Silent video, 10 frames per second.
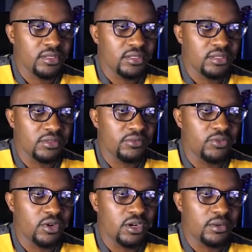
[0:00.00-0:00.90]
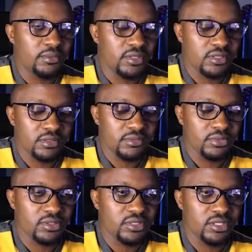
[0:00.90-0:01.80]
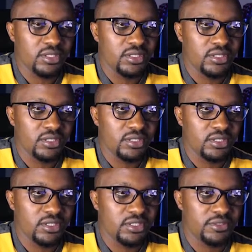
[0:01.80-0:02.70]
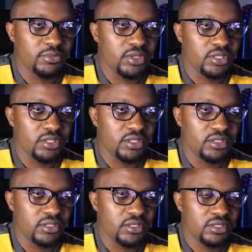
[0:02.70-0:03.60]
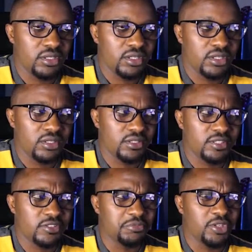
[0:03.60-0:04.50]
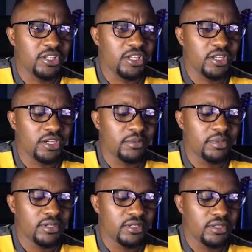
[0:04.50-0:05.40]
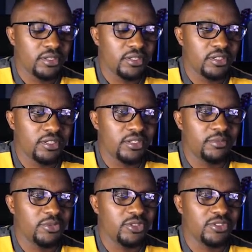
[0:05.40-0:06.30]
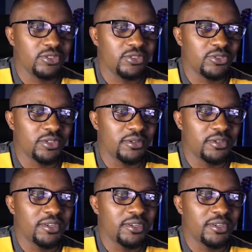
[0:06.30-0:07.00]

So forearm is mostly smaller than, is it smaller than the upper? I'm not so sure.